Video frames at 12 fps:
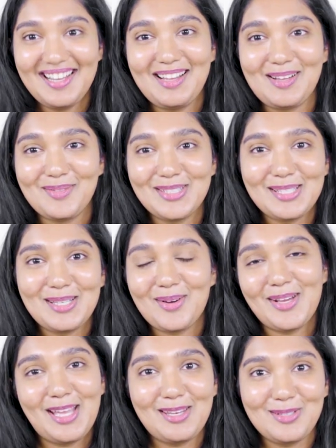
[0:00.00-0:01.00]
And so
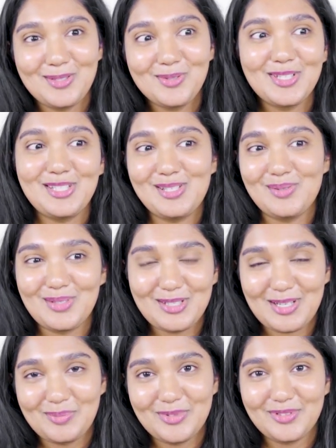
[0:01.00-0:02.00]
now I had a new issue on
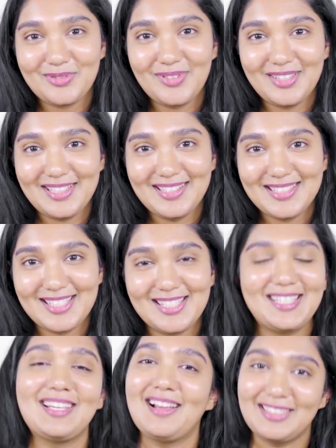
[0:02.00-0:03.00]
top of the
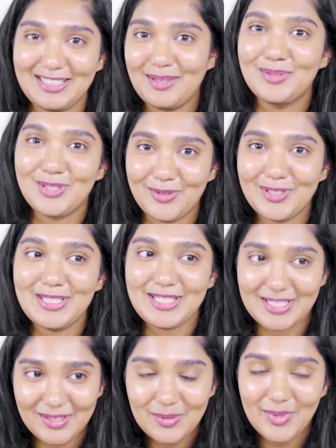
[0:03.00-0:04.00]
cystic acne I was already
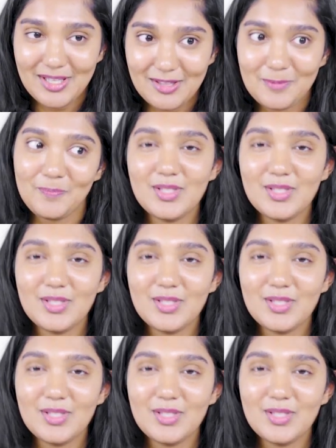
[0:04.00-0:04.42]
dealing with.